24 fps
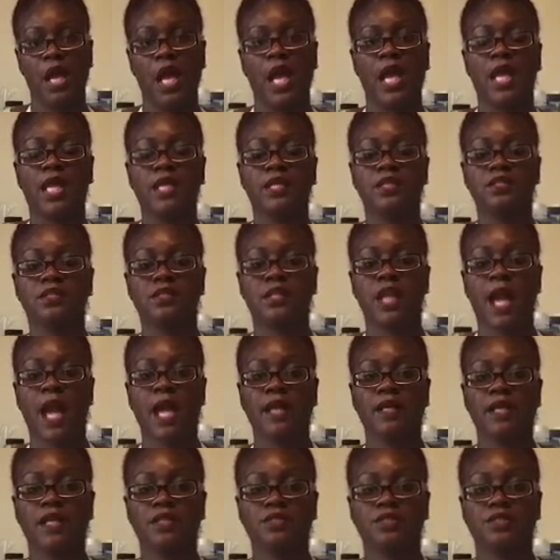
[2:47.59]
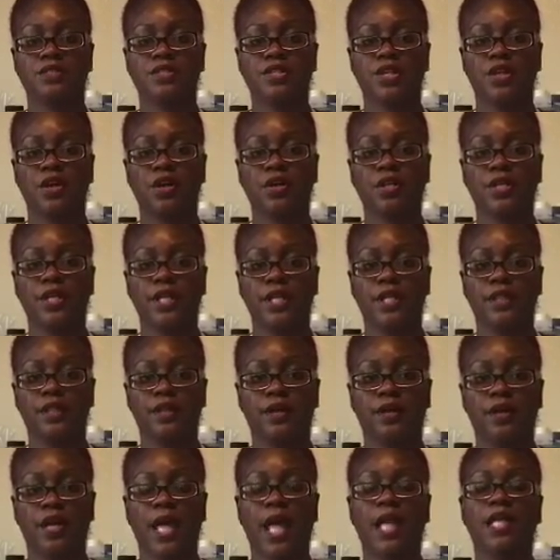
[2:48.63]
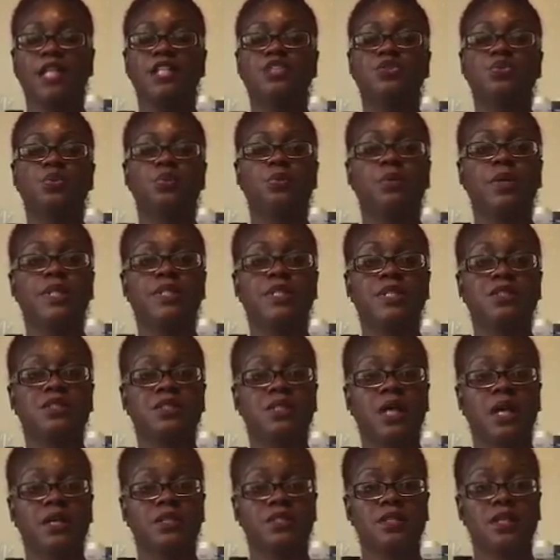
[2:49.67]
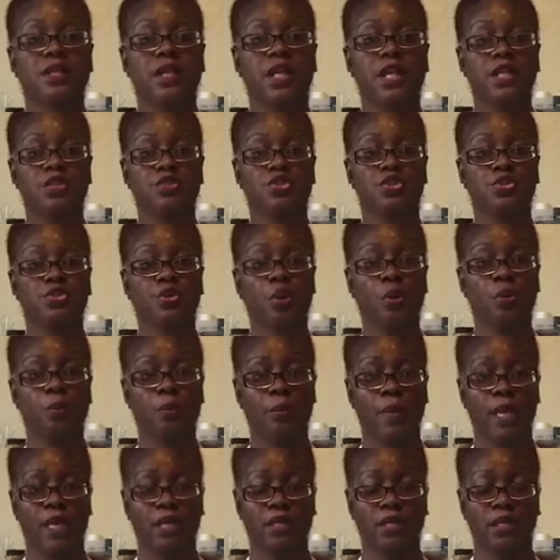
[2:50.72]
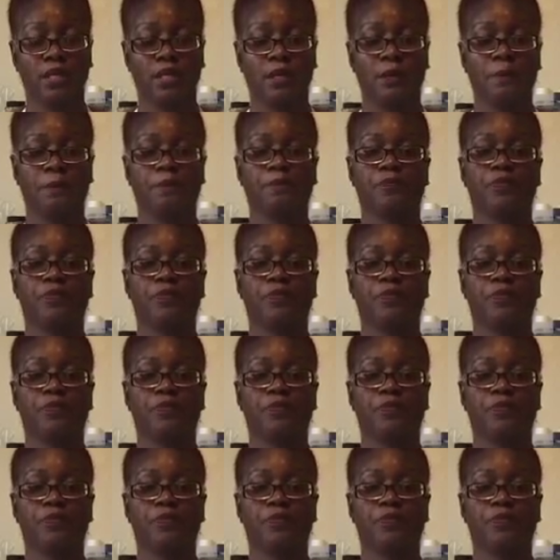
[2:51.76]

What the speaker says: It is not necessarily at least when we discuss it in soap making,